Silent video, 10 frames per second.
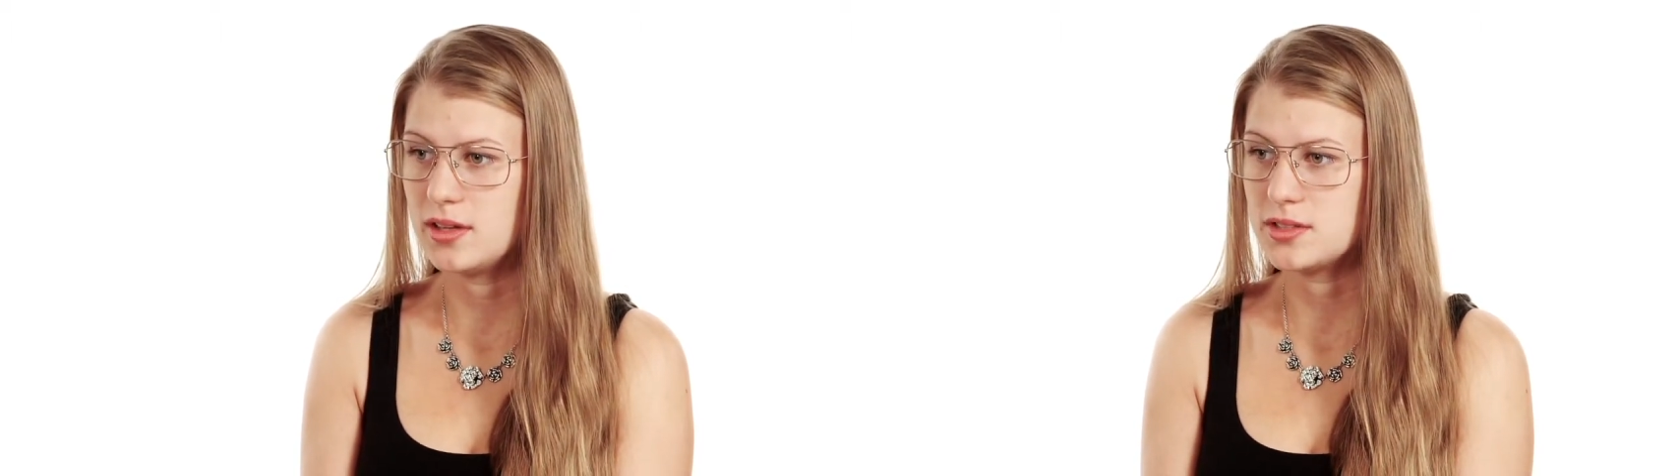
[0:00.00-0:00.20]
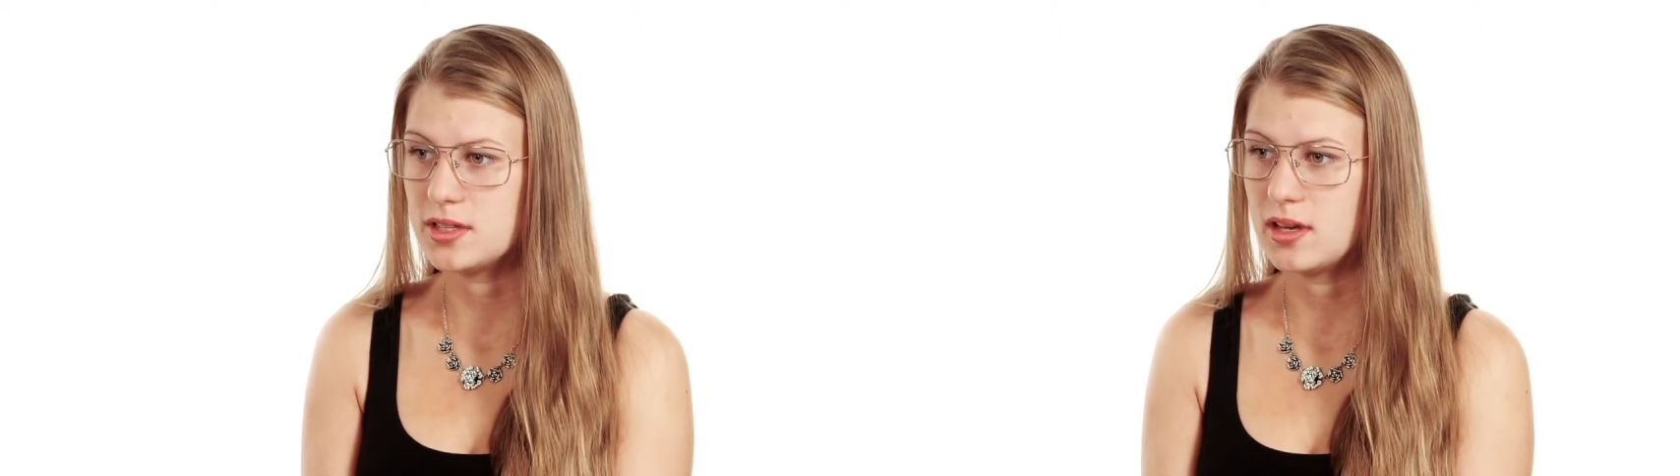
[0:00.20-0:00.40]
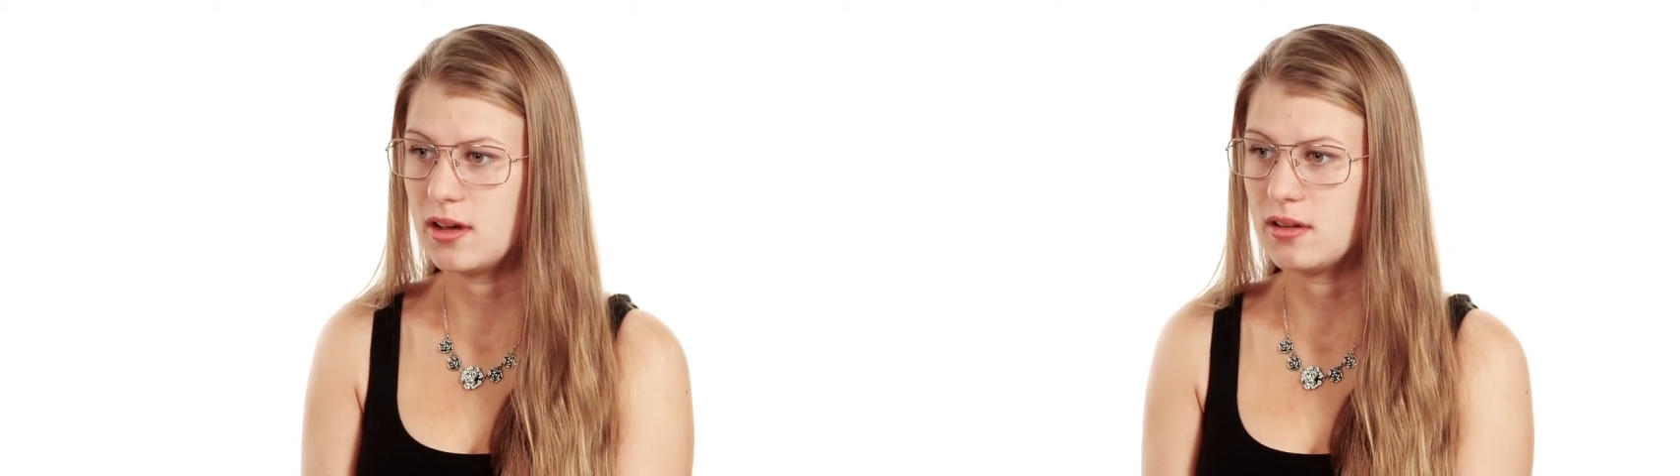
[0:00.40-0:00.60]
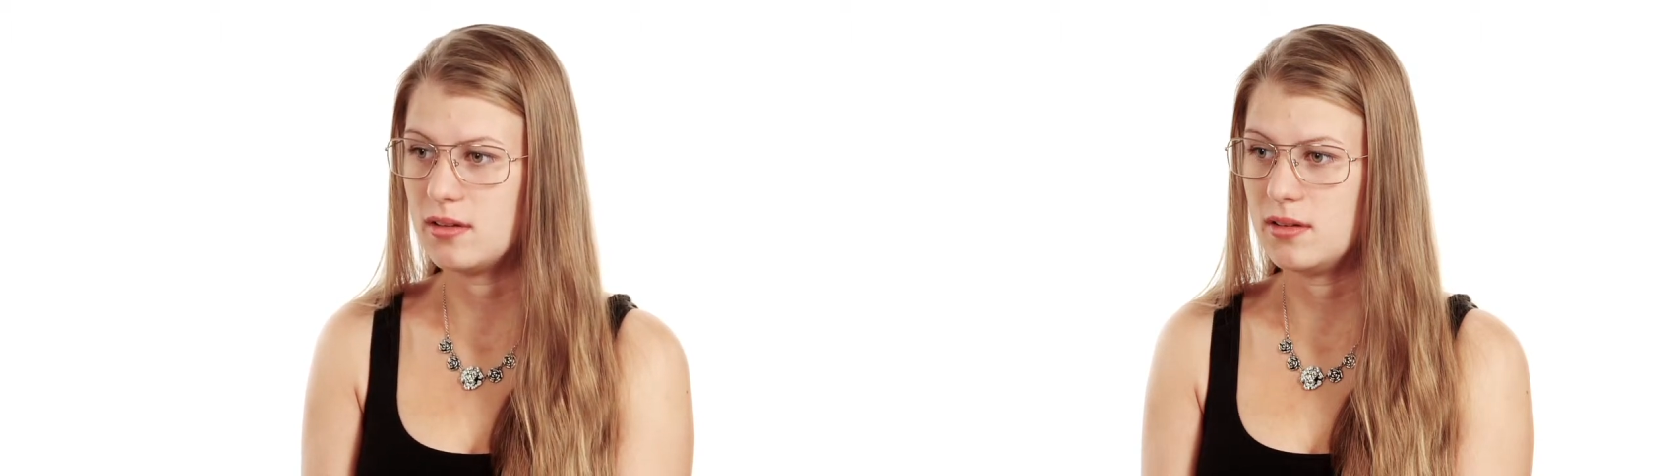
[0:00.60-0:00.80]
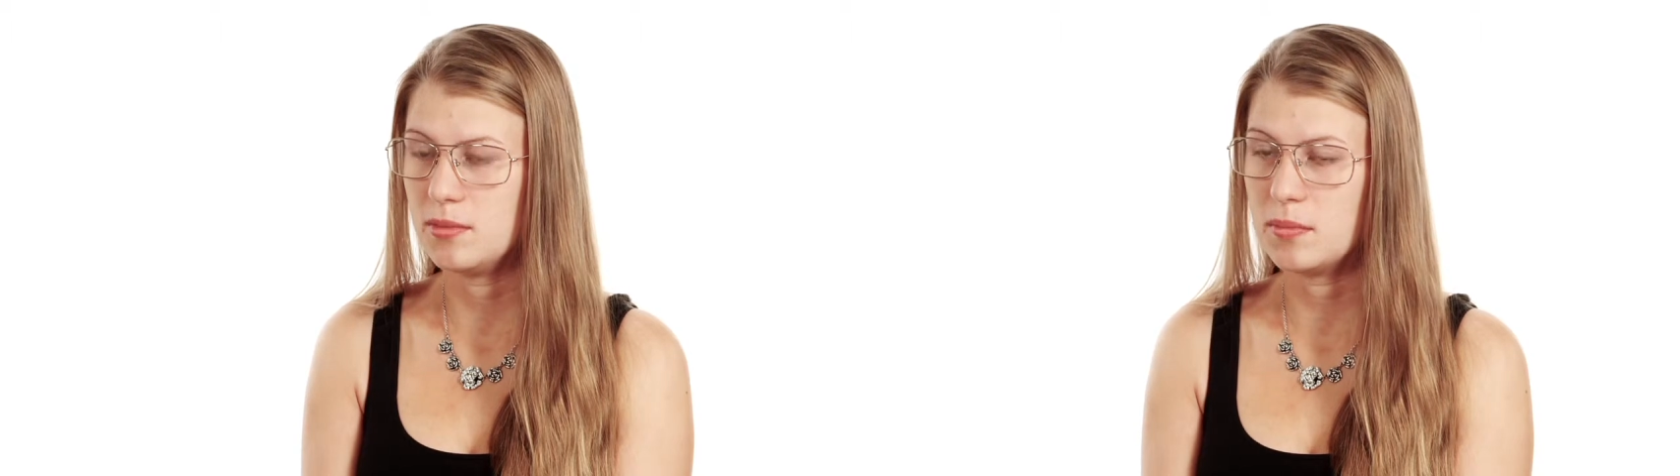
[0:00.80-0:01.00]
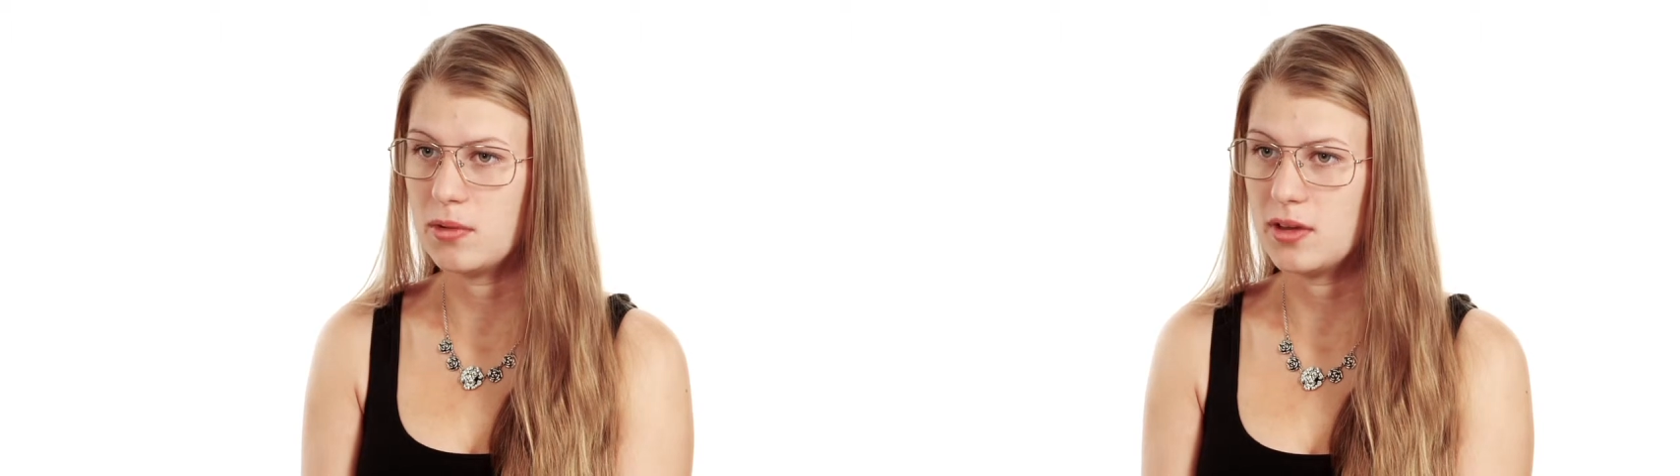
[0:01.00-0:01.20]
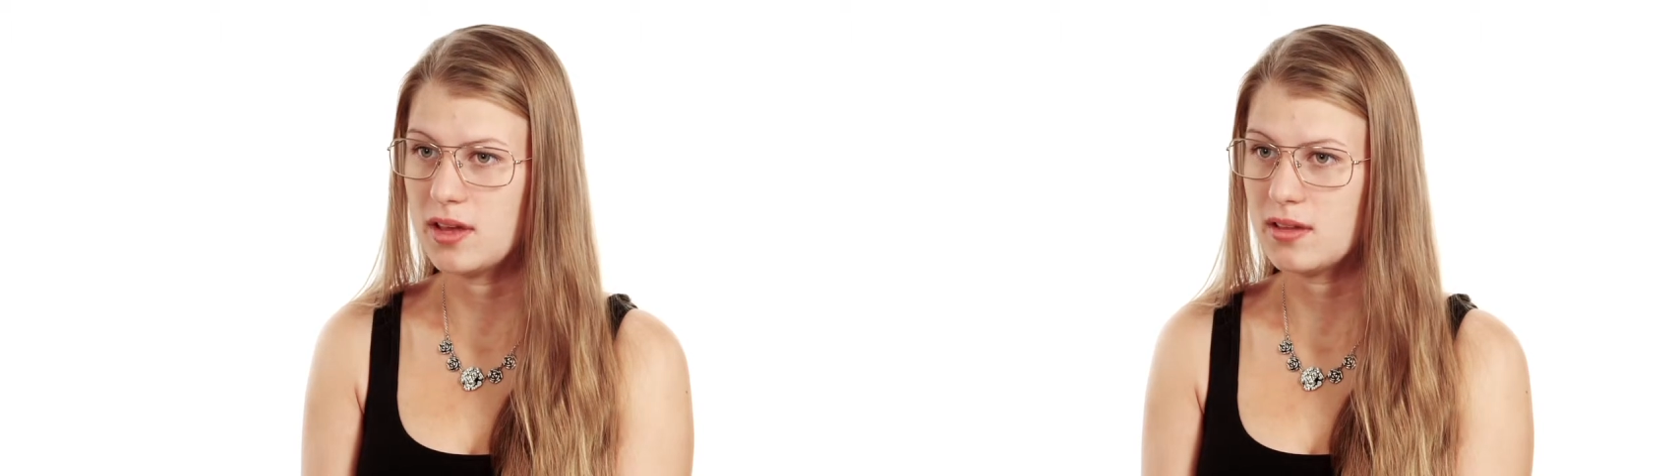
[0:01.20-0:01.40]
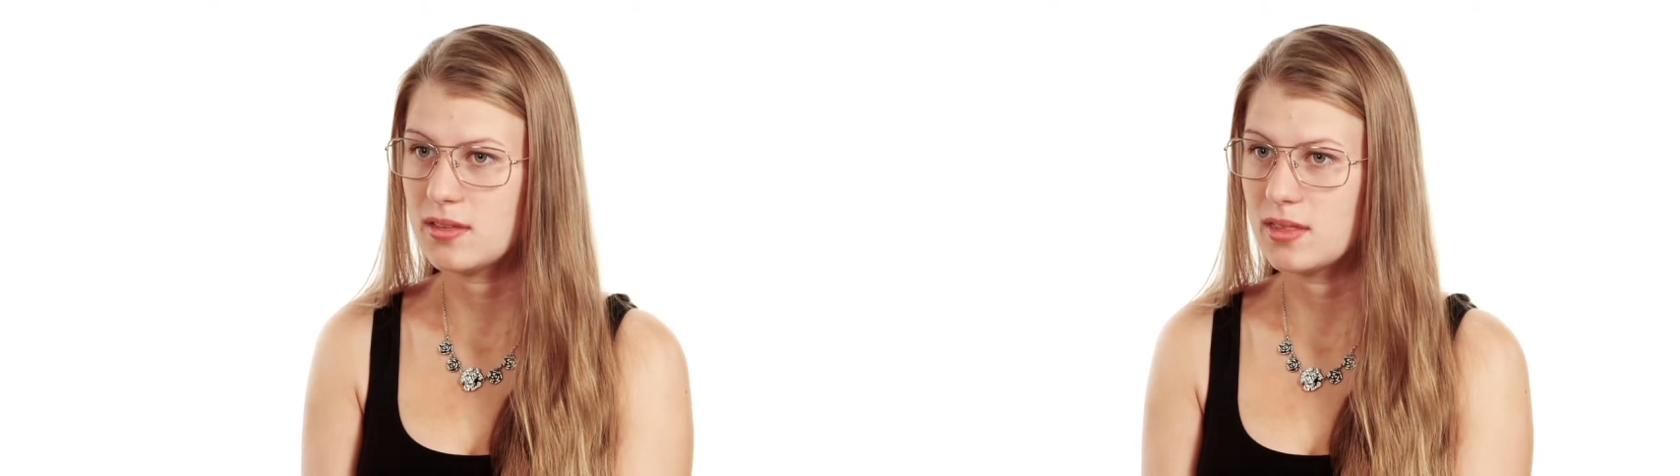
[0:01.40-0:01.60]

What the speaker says: she got pneumonia.